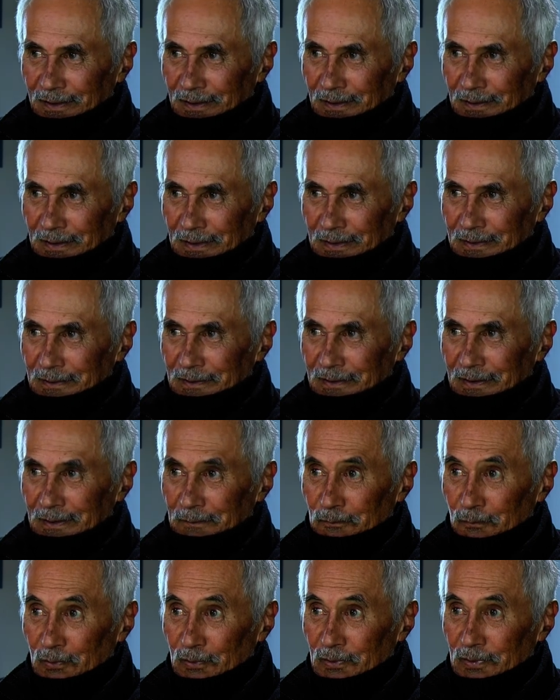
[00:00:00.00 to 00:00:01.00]
that
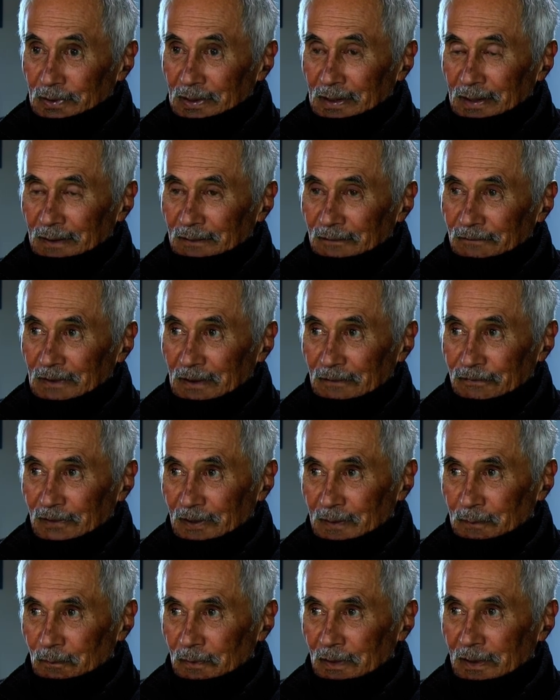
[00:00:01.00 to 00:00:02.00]
would
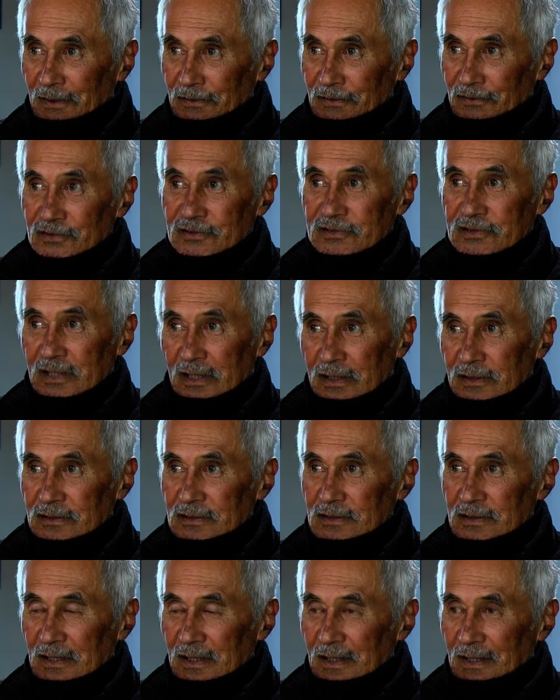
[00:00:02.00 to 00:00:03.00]
affect me at this
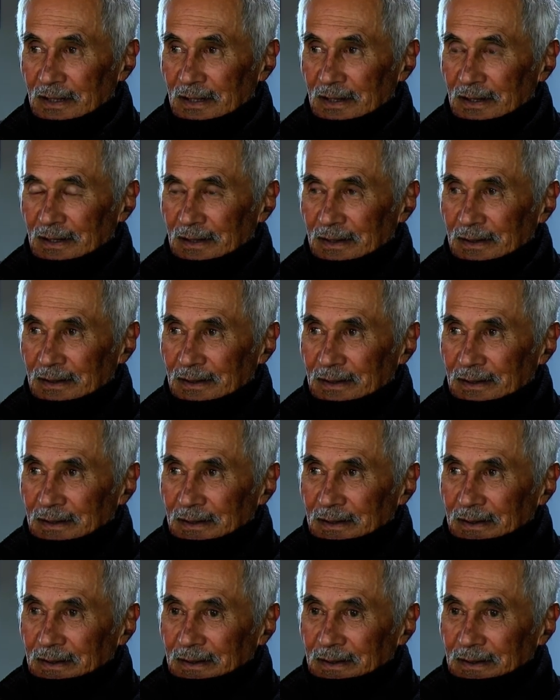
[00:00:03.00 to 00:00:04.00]
stage.
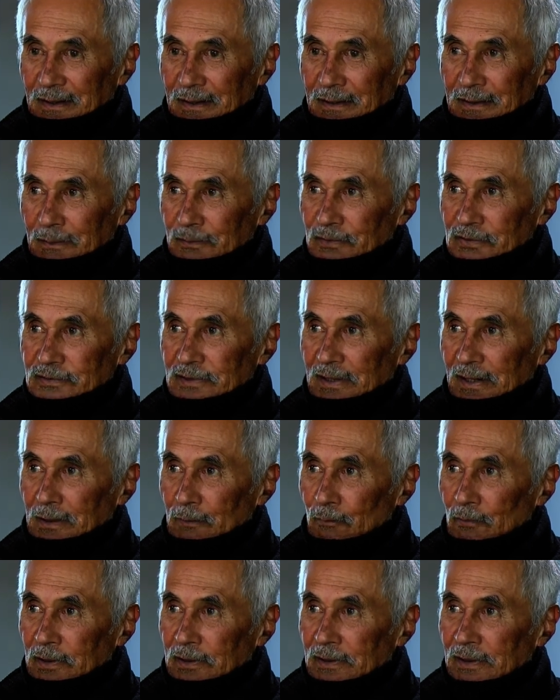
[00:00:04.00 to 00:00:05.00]
And I'm just taking it
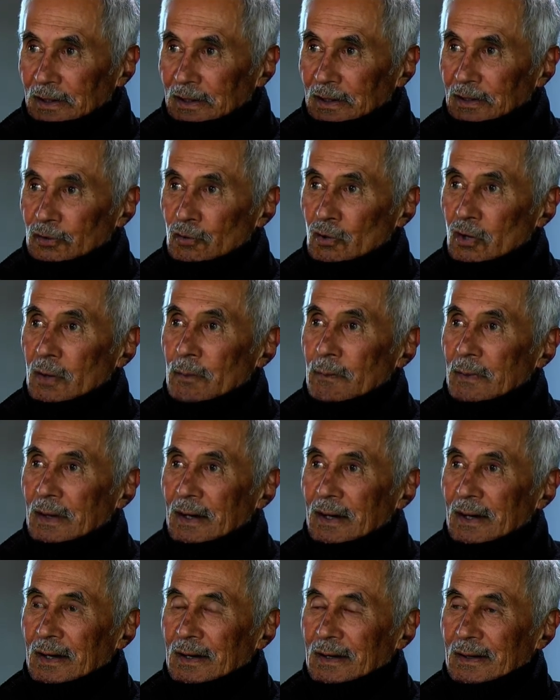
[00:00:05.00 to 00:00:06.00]
one day at a time.
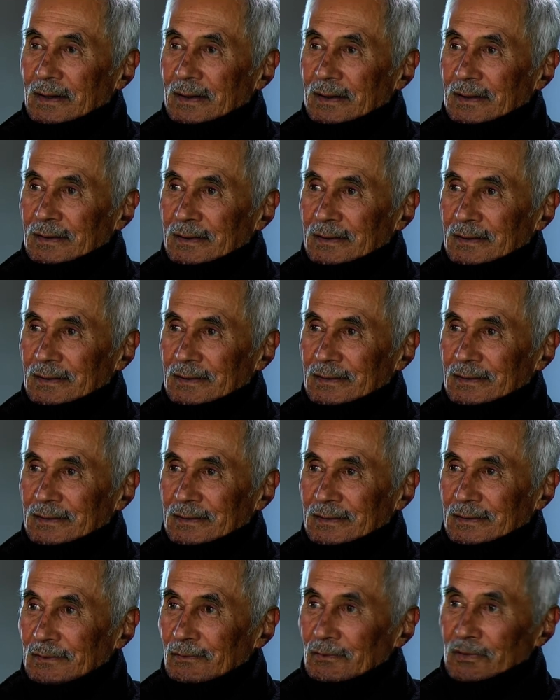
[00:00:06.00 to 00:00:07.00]

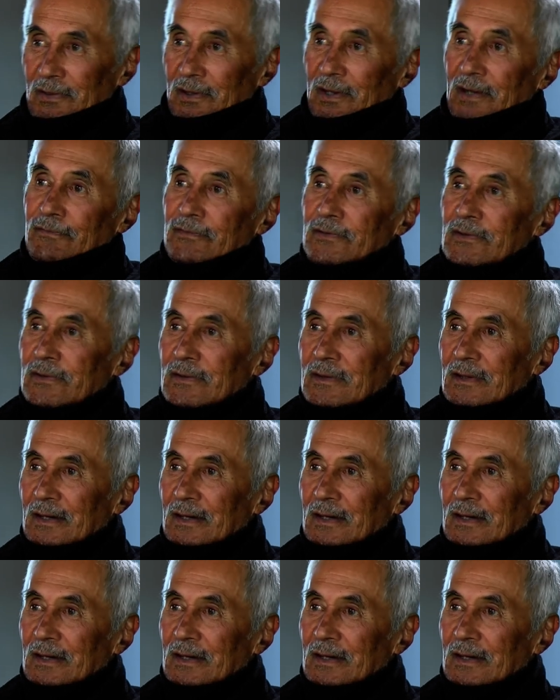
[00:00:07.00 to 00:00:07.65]
Well, I have to.